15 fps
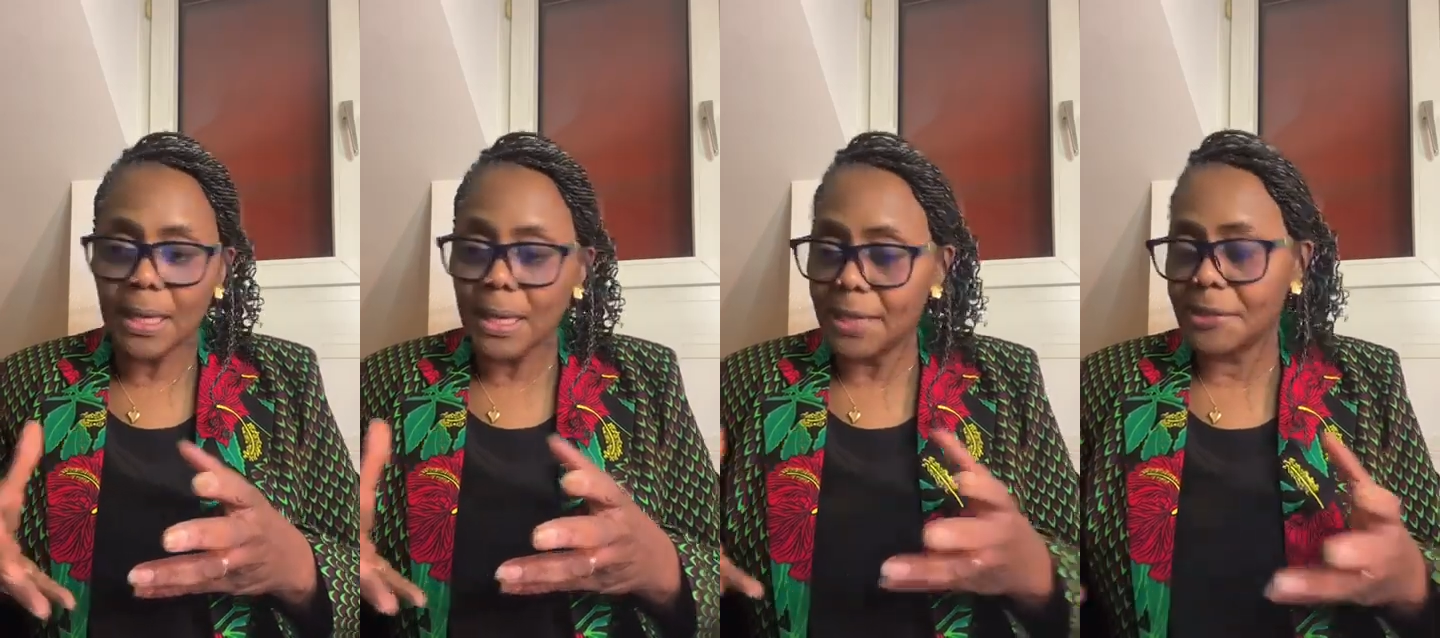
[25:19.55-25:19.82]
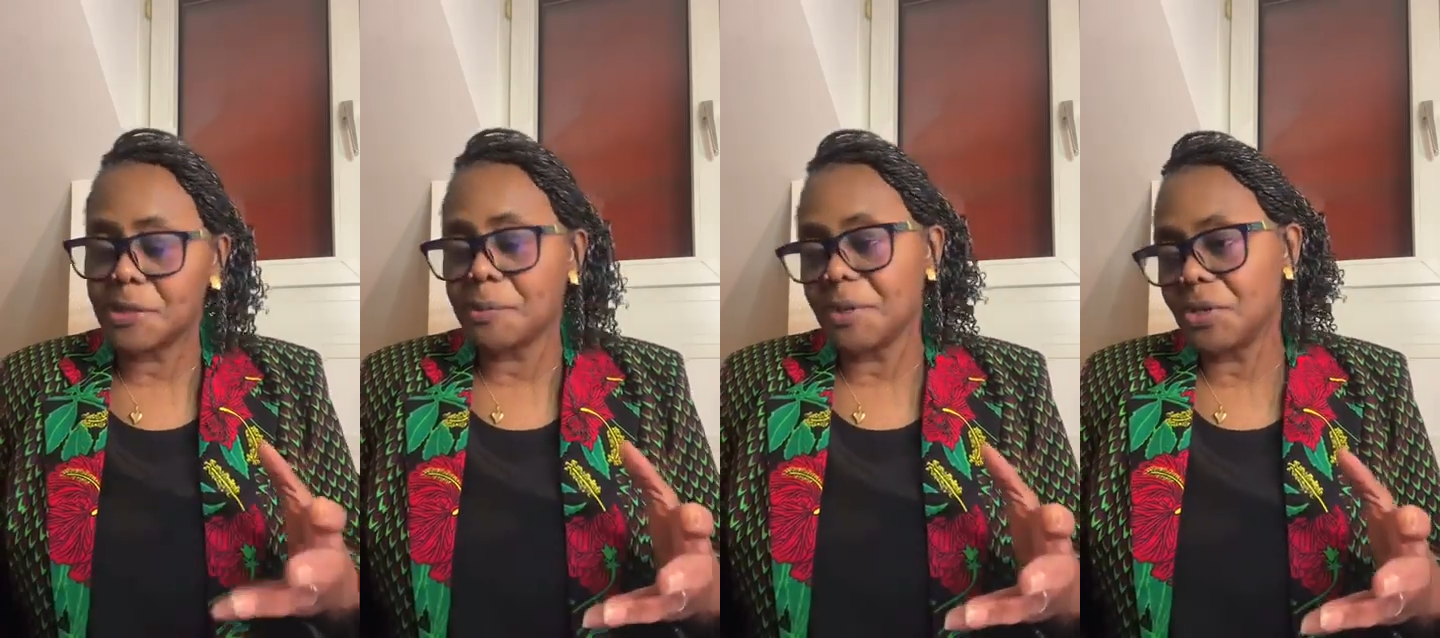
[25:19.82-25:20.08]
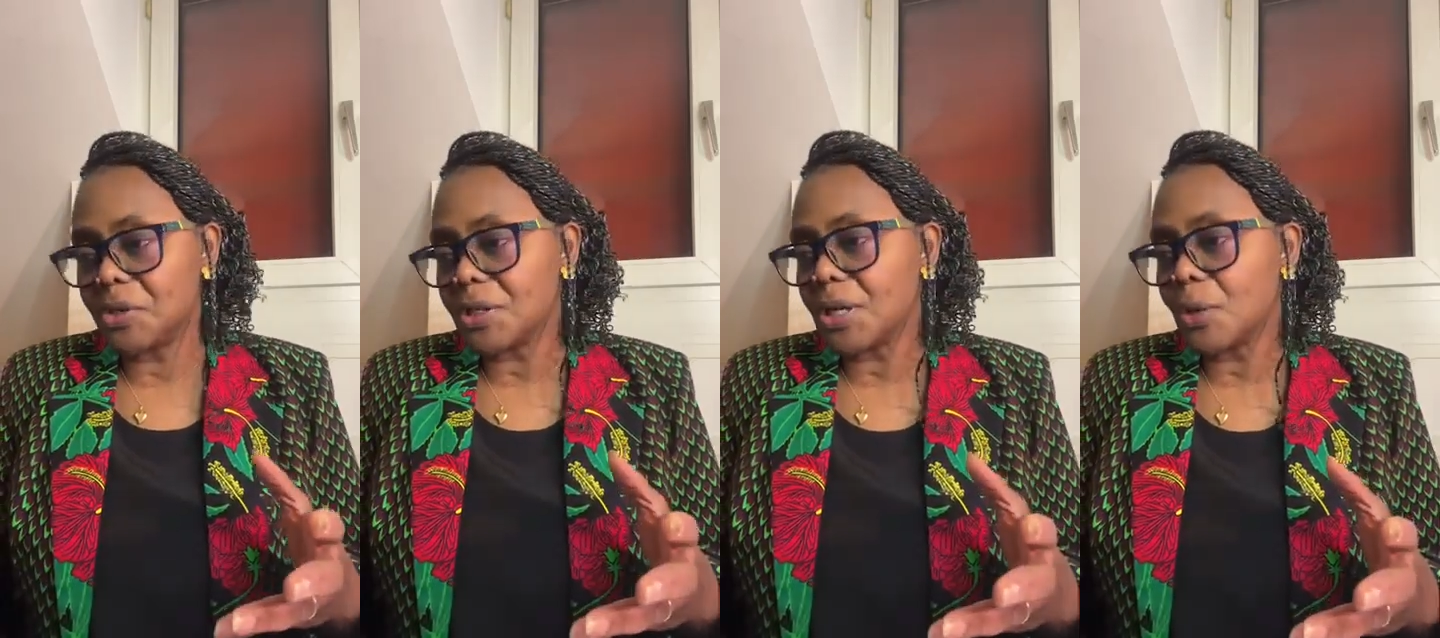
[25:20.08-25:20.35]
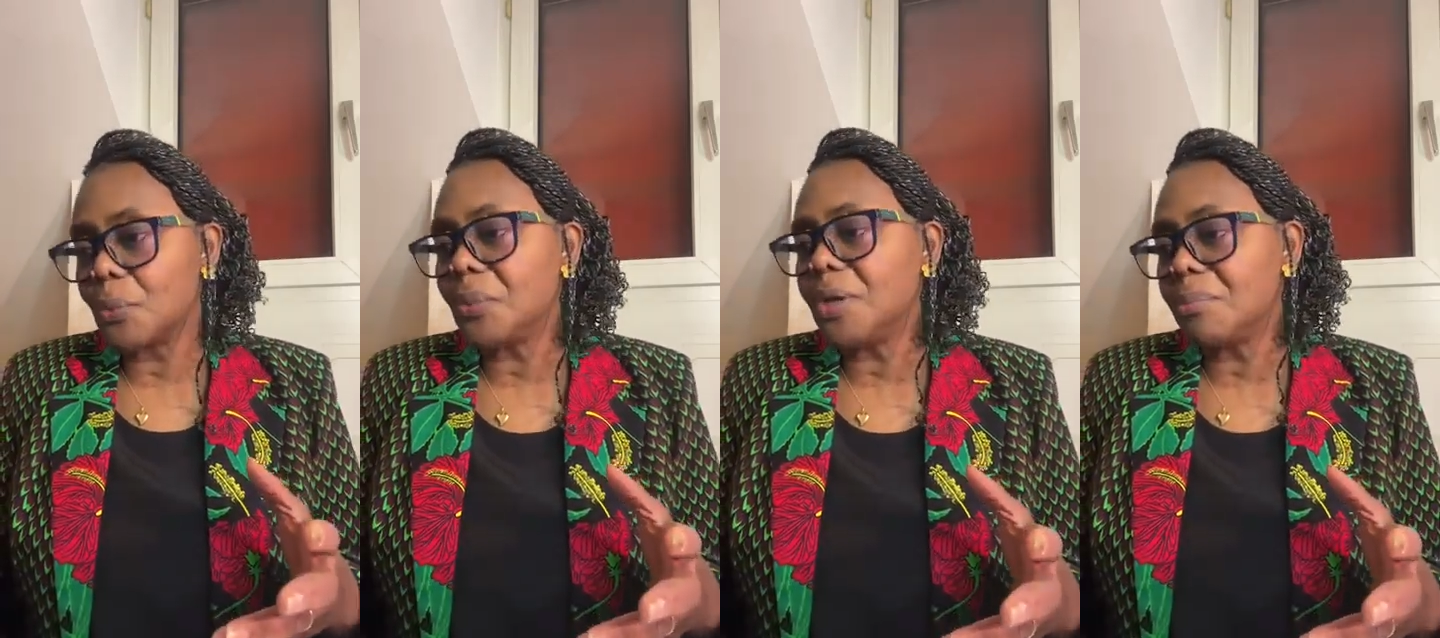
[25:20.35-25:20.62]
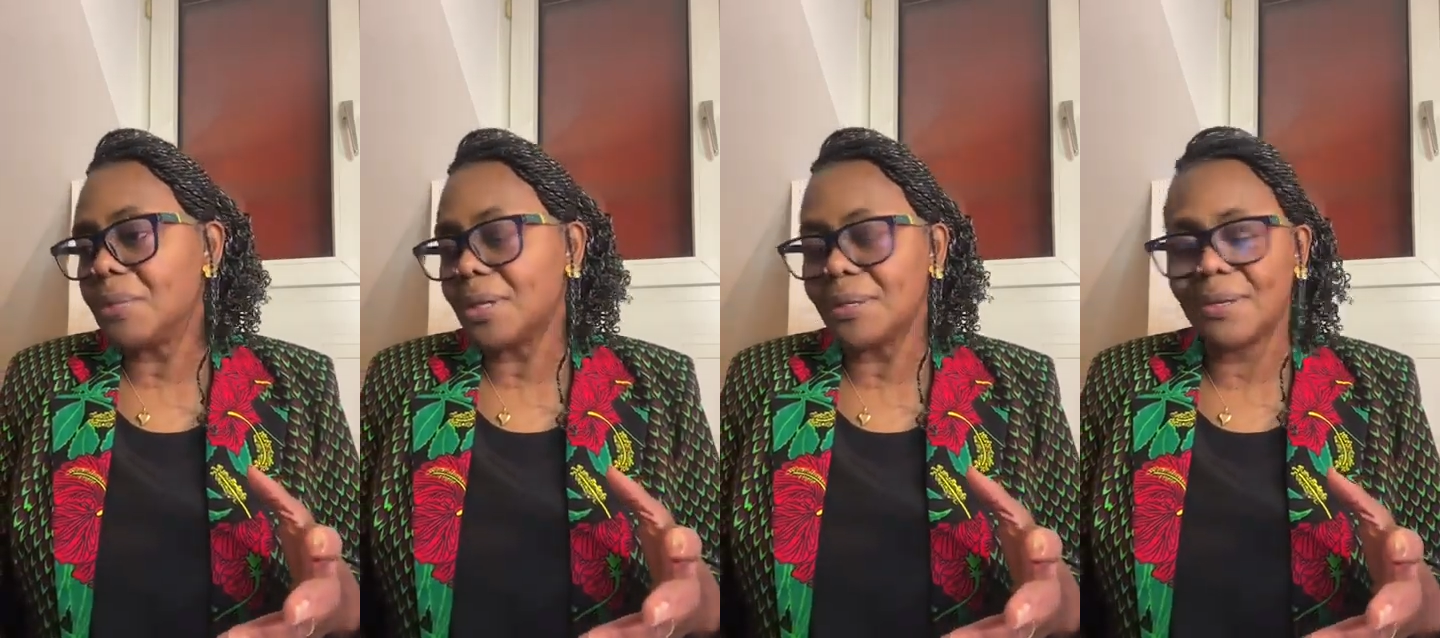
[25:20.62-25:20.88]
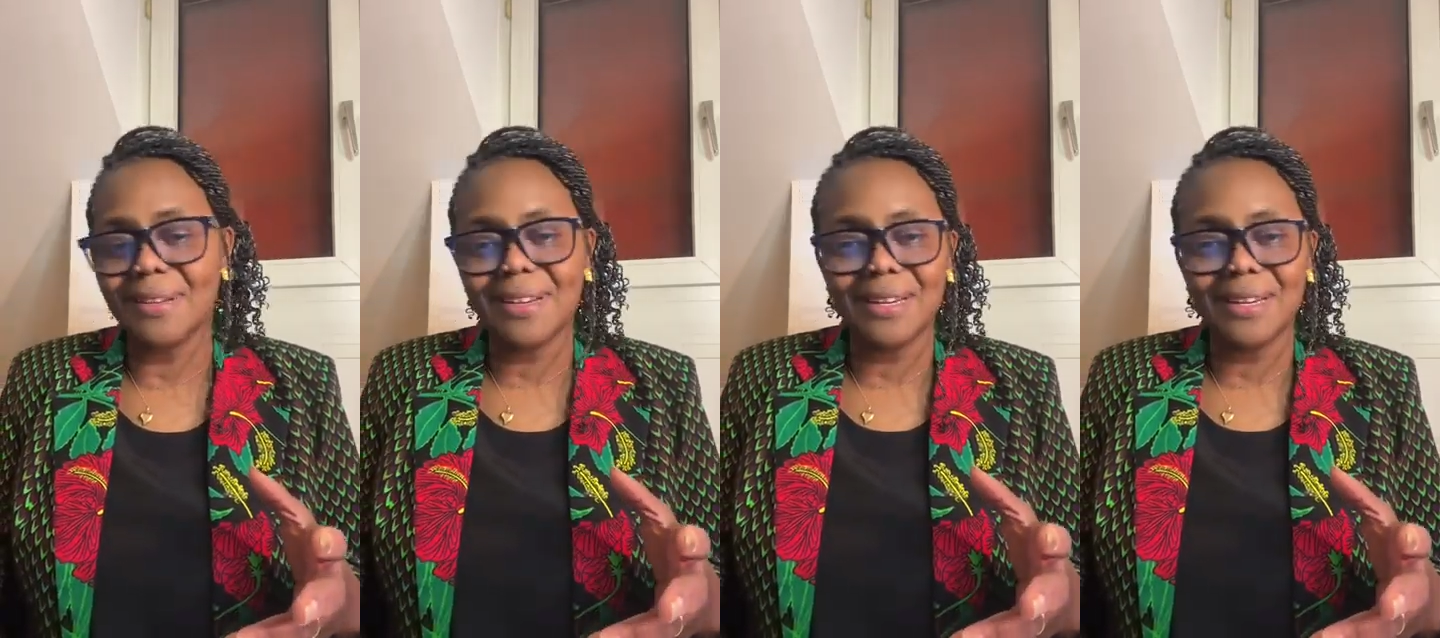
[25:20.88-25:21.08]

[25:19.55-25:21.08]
especially women